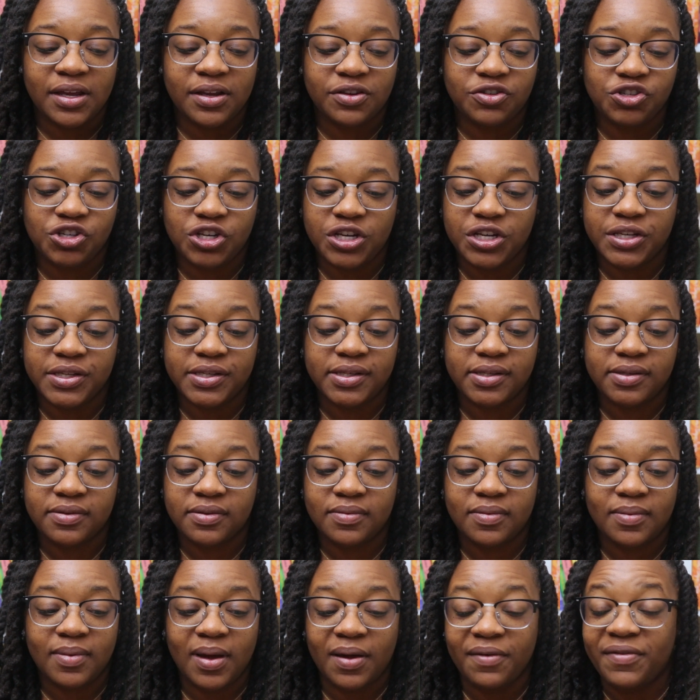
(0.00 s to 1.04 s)
she's
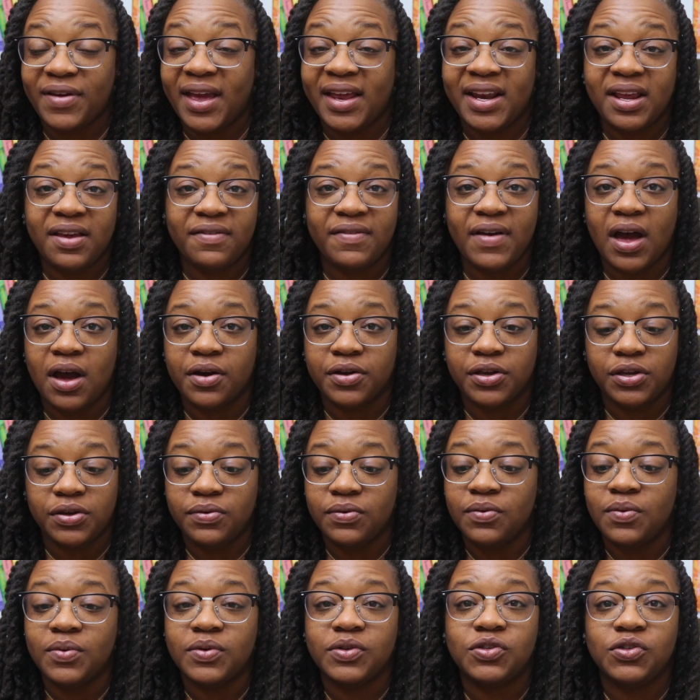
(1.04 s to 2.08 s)
of any value
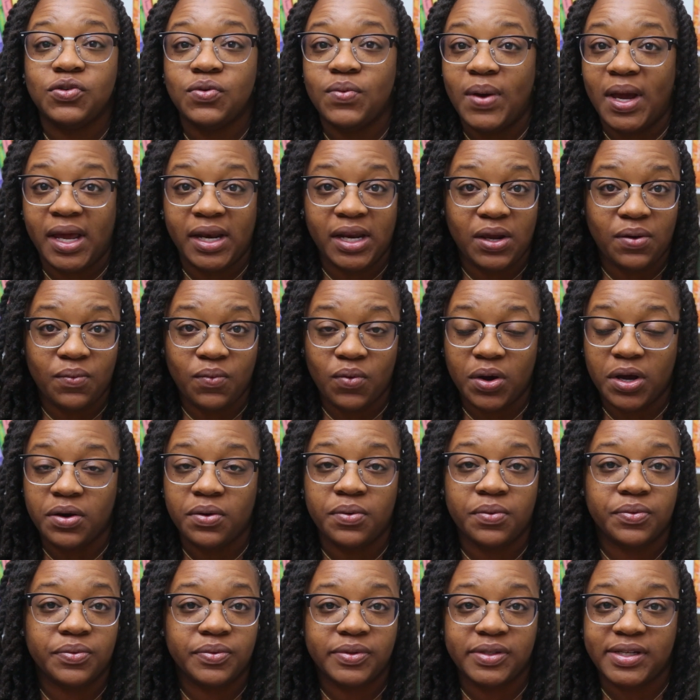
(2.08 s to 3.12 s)
to anyone,
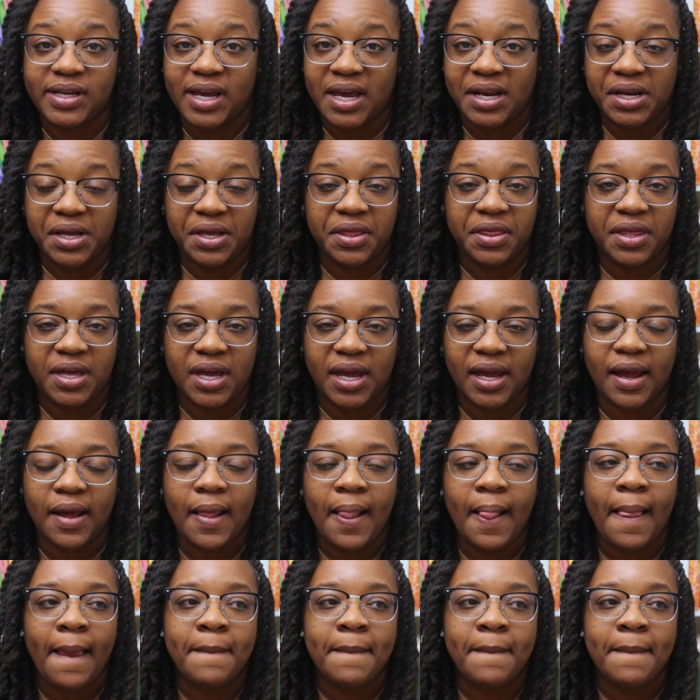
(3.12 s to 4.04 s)
to anything.